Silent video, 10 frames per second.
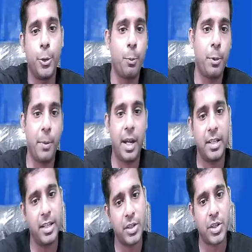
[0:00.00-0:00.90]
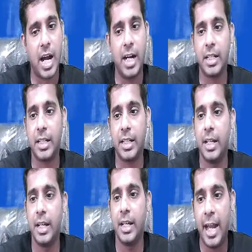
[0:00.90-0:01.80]
to prepare this chart
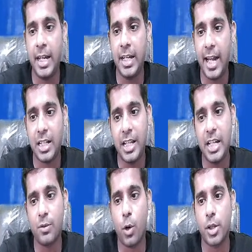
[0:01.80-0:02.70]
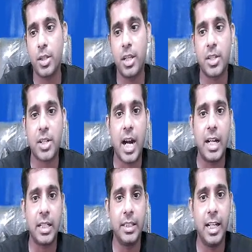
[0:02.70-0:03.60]
and at least watch this
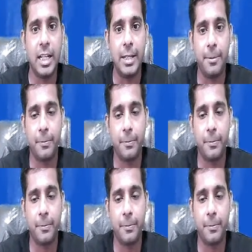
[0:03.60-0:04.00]
chart daily.